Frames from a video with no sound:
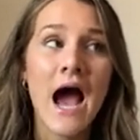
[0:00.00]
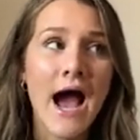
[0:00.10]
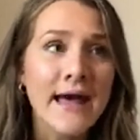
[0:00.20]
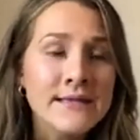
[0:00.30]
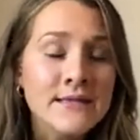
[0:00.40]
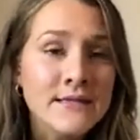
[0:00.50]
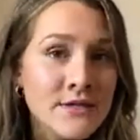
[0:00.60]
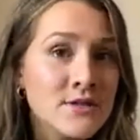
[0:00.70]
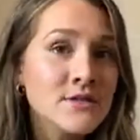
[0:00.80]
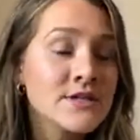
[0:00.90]
I
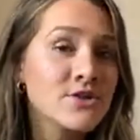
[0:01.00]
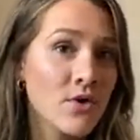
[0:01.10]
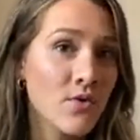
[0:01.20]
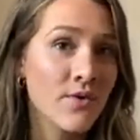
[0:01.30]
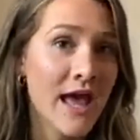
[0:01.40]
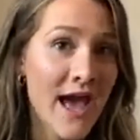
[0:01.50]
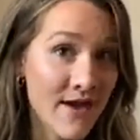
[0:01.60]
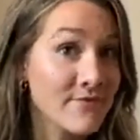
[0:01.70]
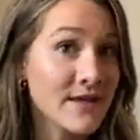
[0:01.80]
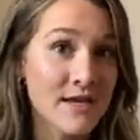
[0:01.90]
literally don't
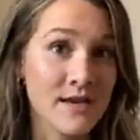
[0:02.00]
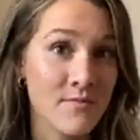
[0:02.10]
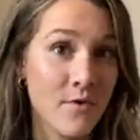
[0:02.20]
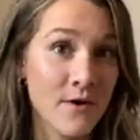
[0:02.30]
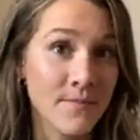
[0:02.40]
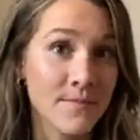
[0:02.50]
have that anymore.